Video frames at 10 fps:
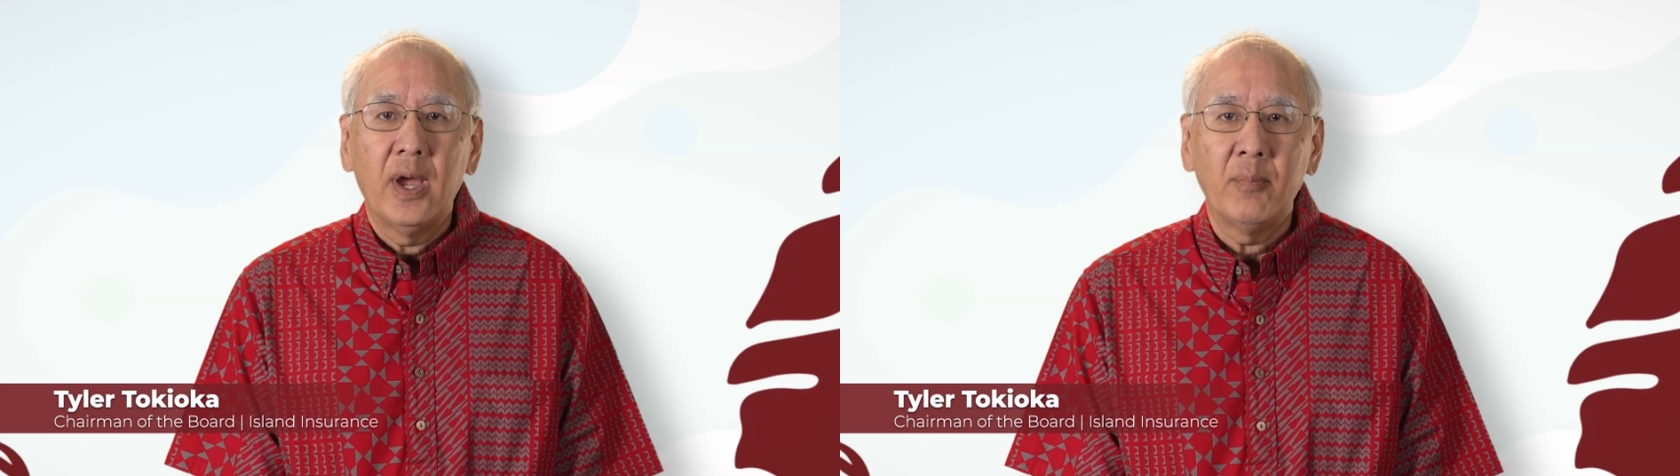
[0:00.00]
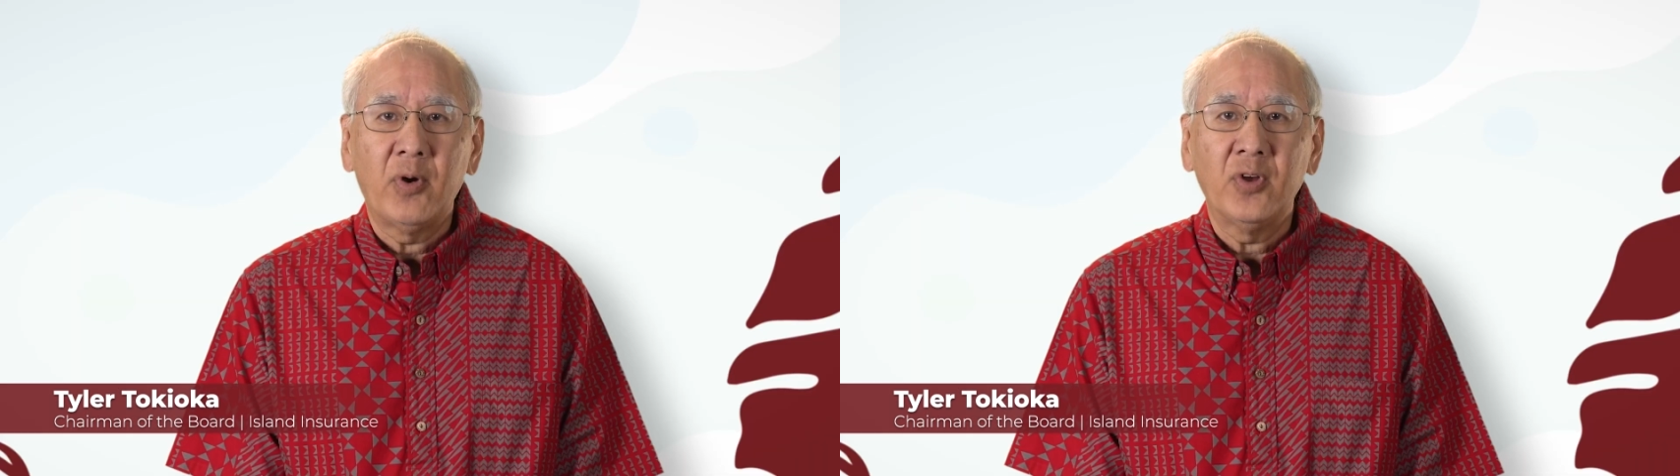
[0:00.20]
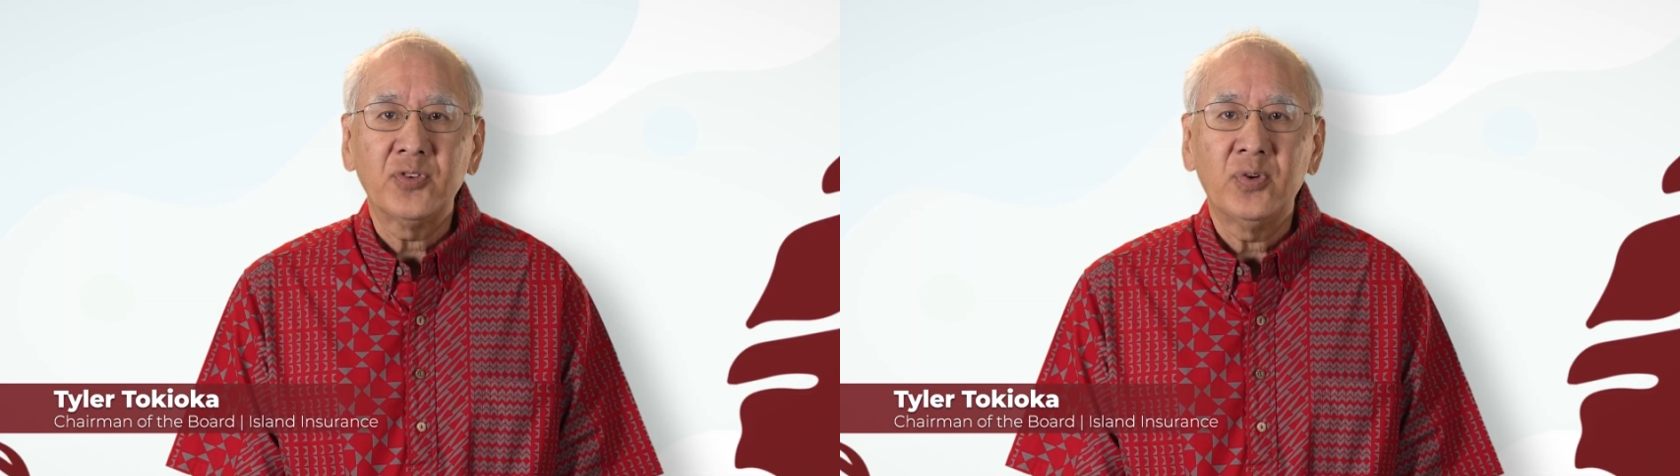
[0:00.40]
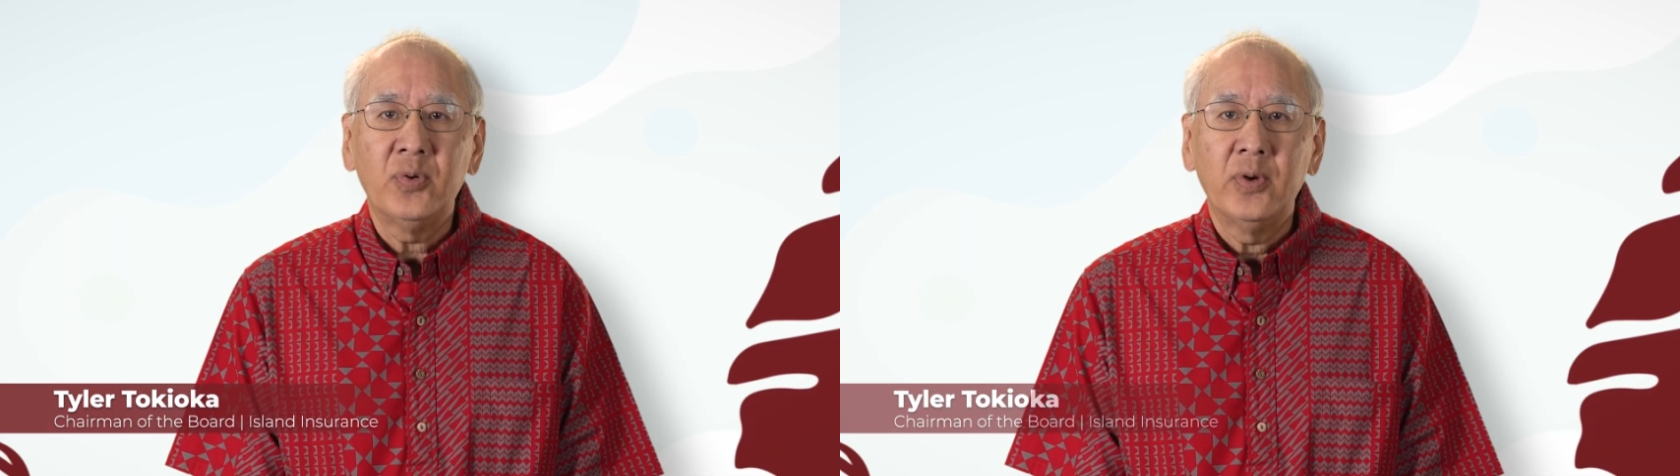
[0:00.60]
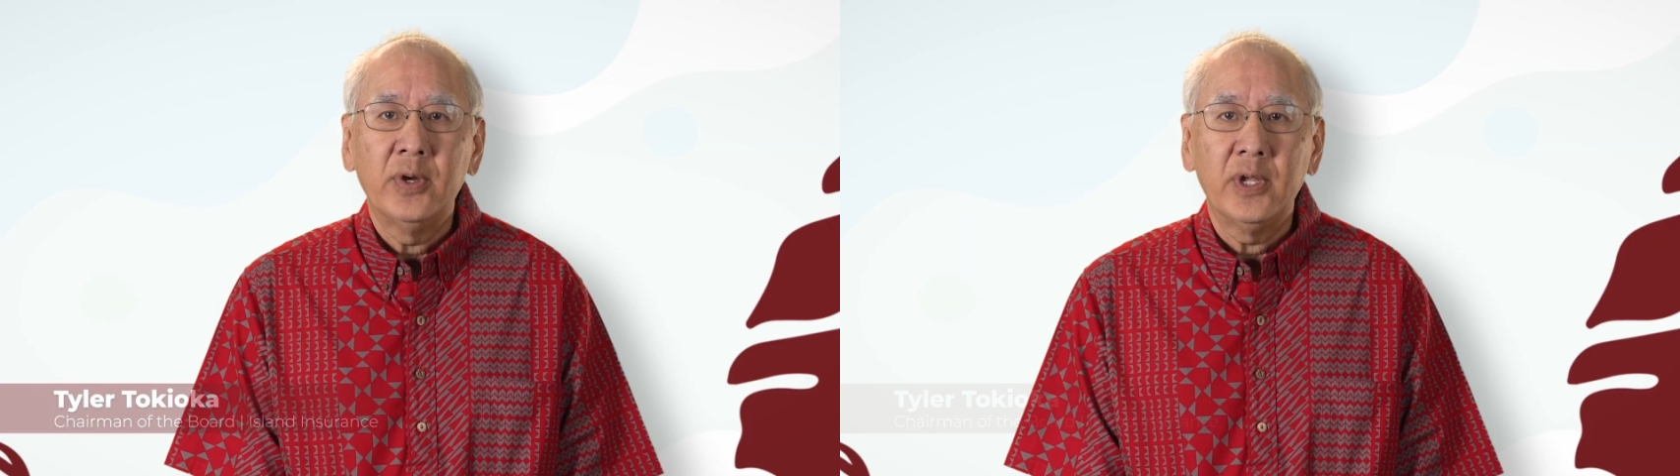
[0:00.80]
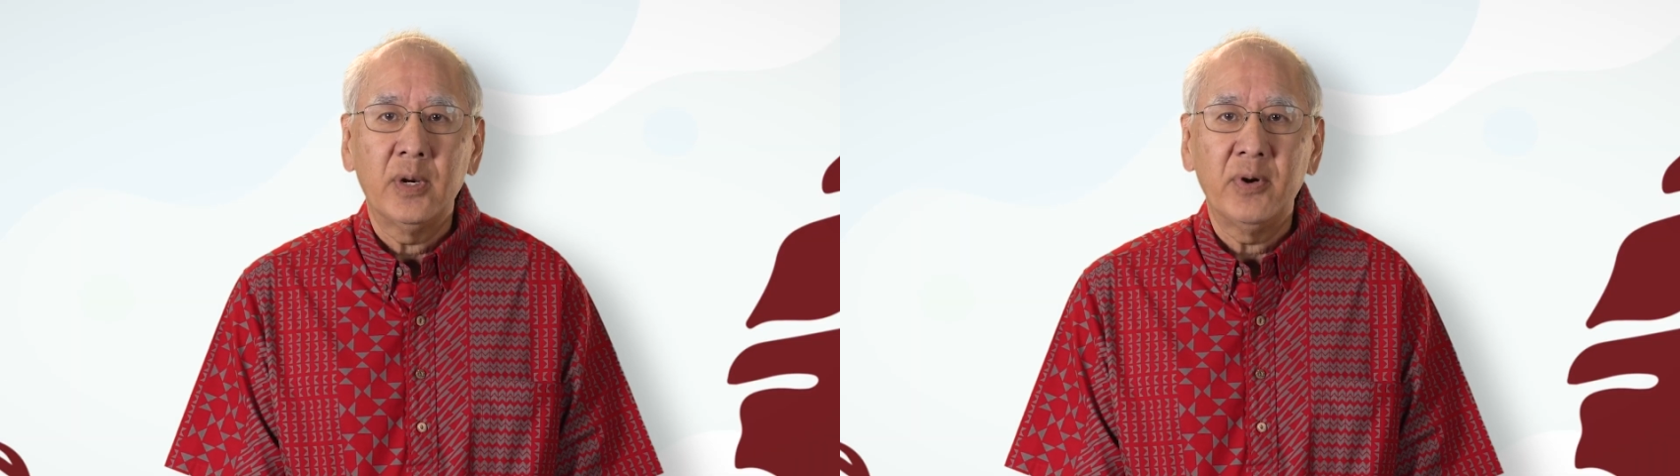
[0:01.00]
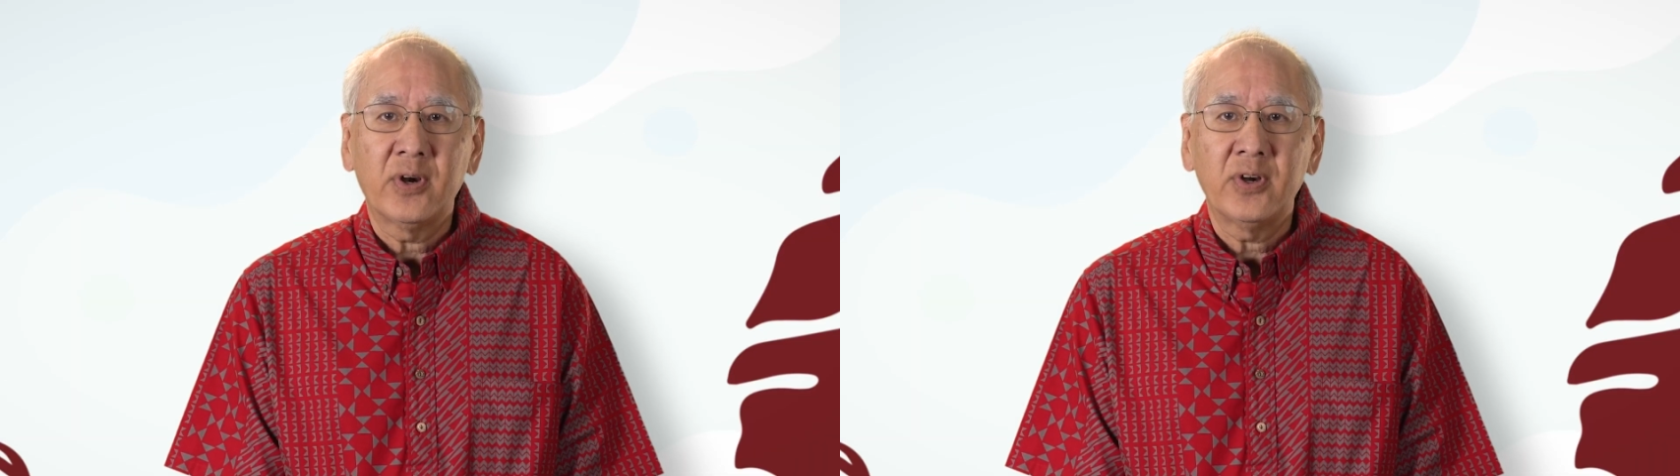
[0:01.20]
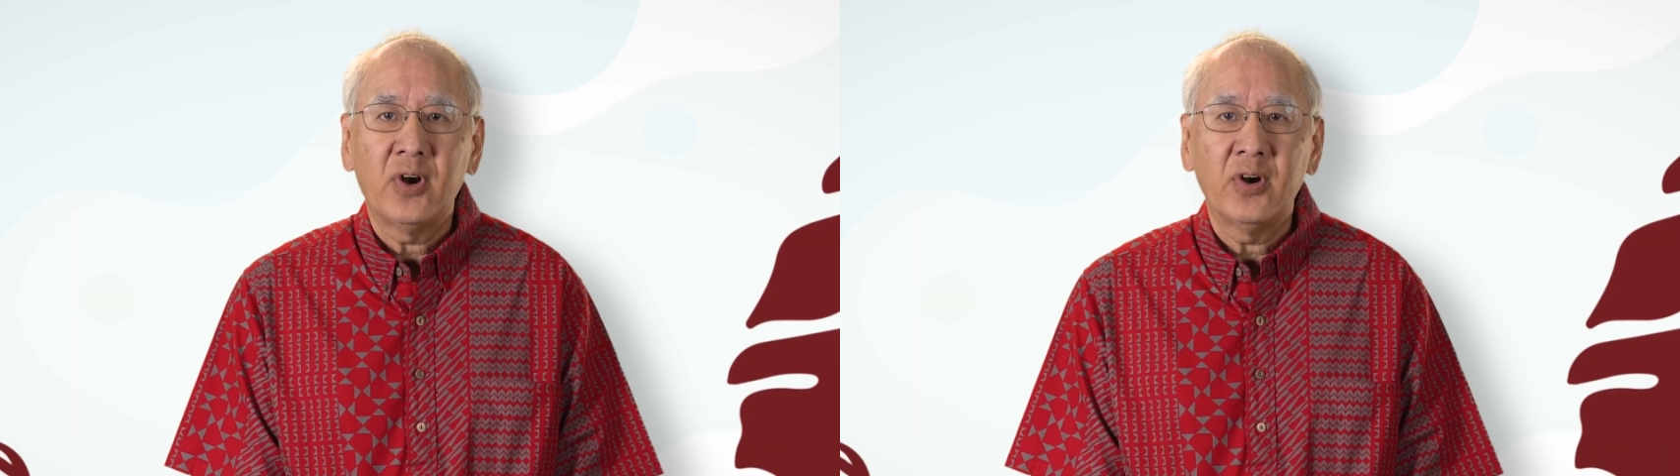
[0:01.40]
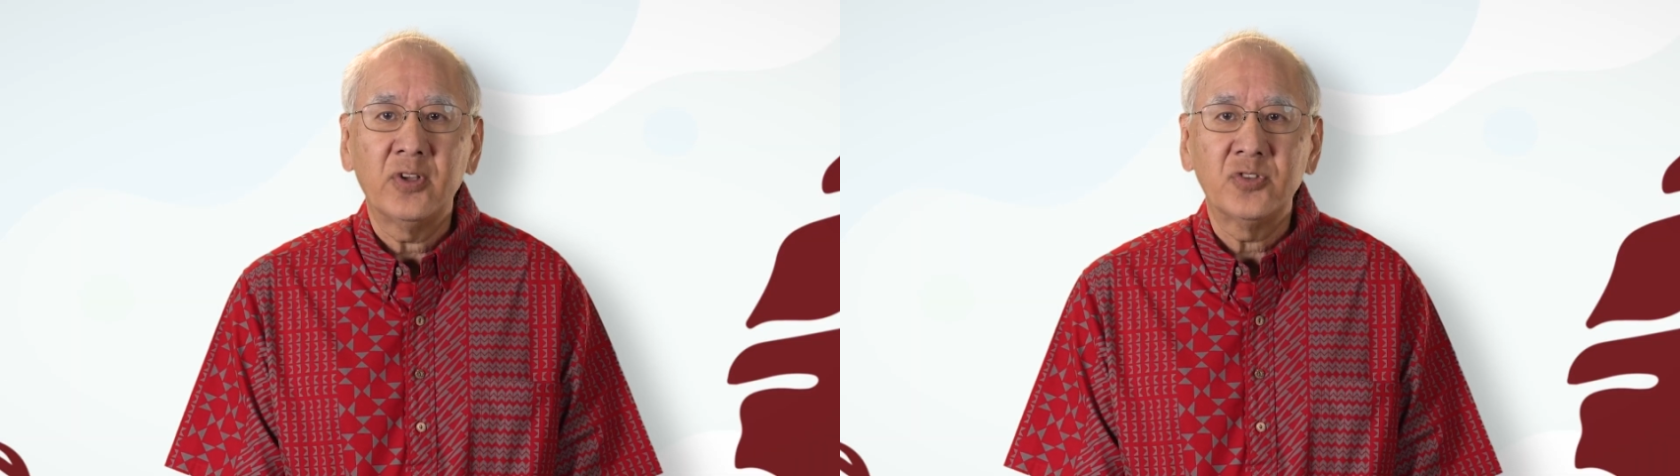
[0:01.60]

I'm also an American Heart